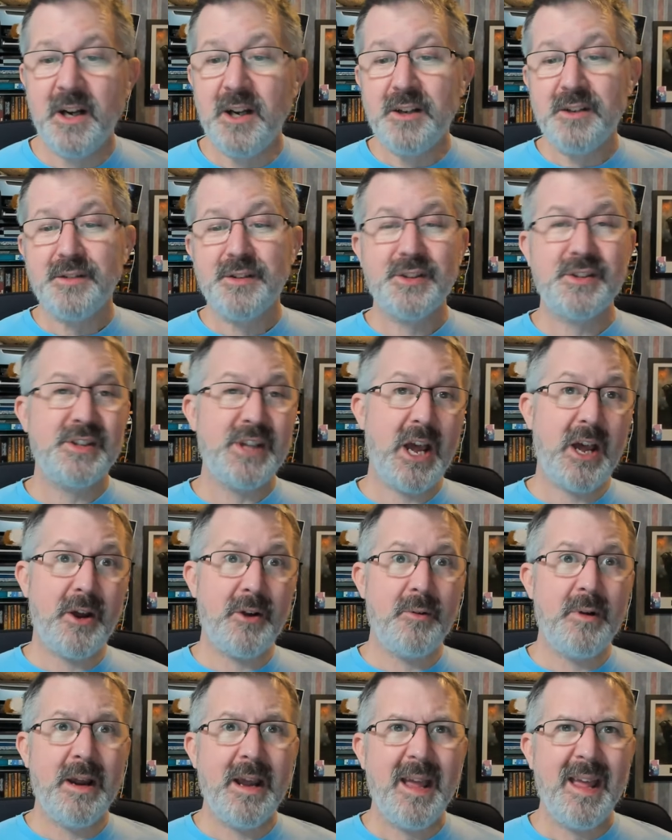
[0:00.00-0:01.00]

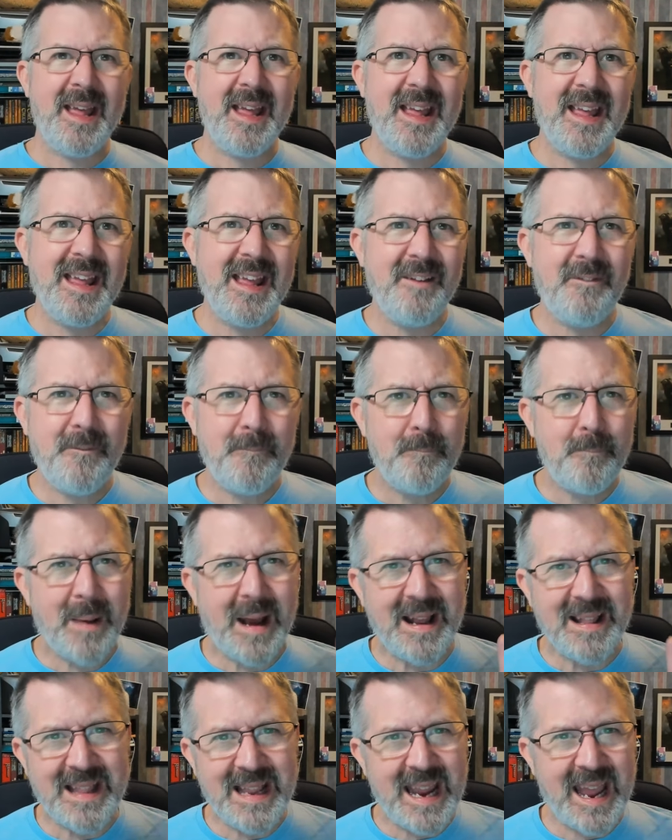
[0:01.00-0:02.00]
So if
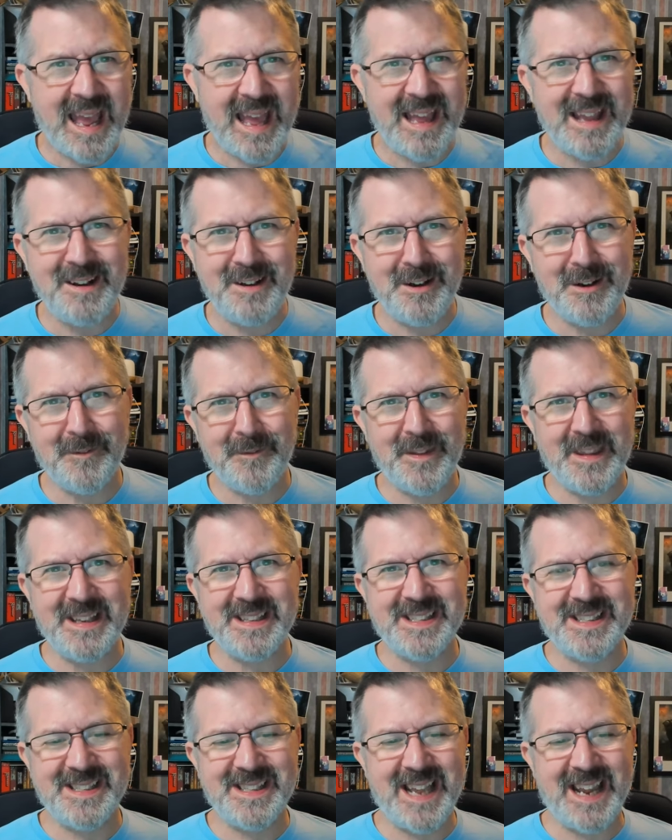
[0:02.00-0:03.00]
by the end of
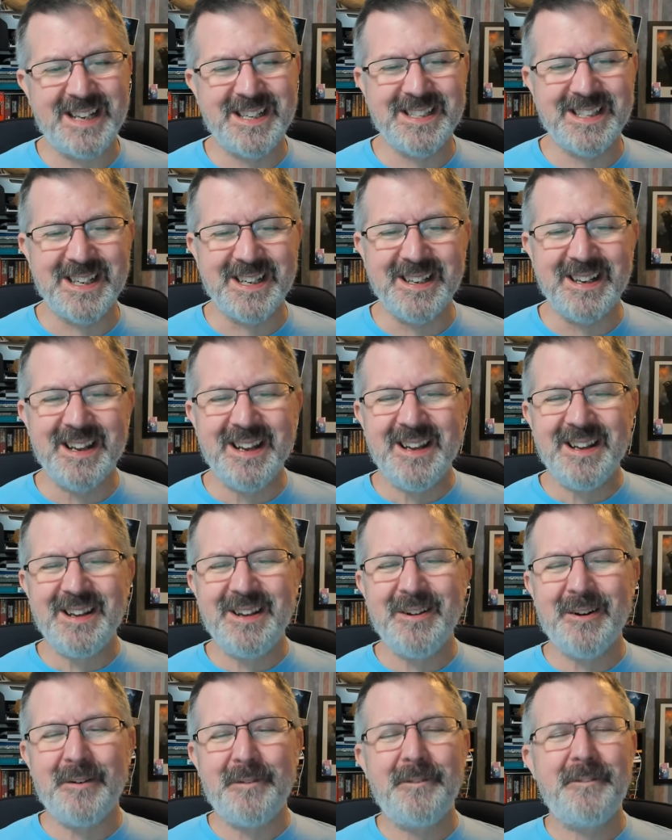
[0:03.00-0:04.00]
this session
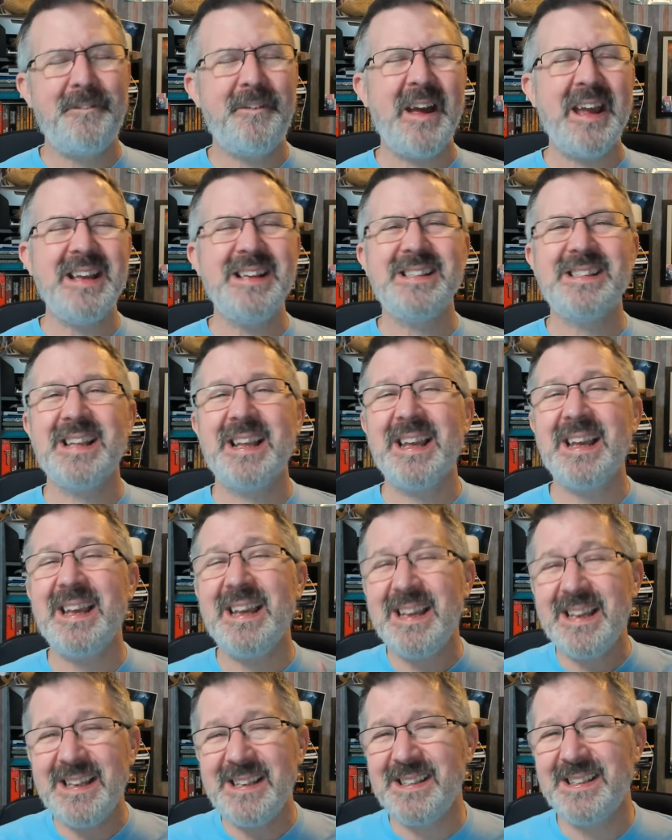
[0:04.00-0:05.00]
your face
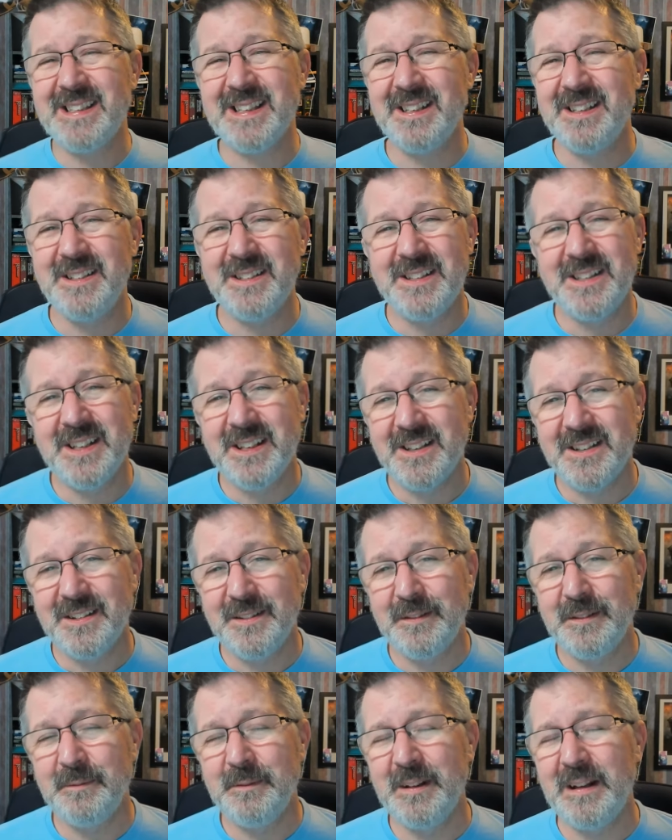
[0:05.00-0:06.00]
isn't
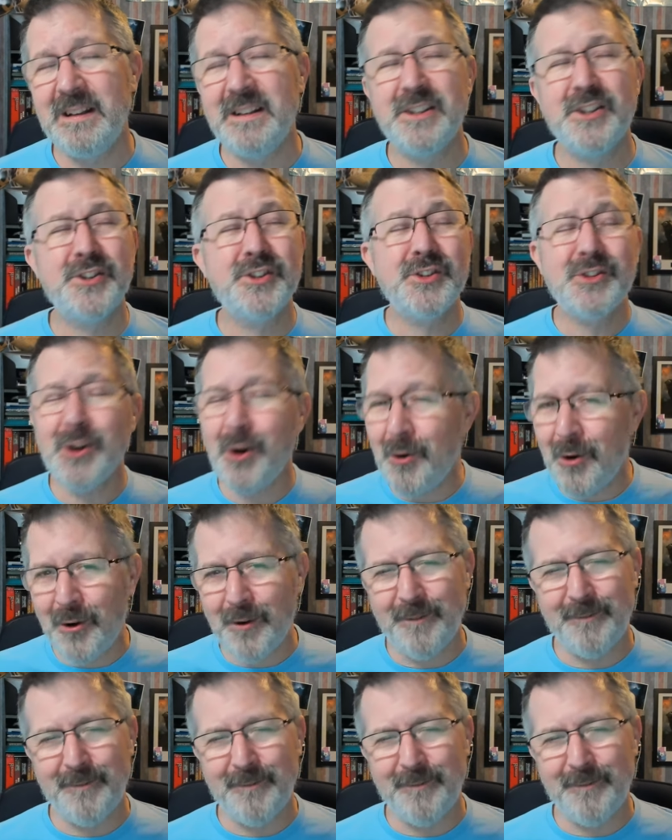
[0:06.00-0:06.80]
sore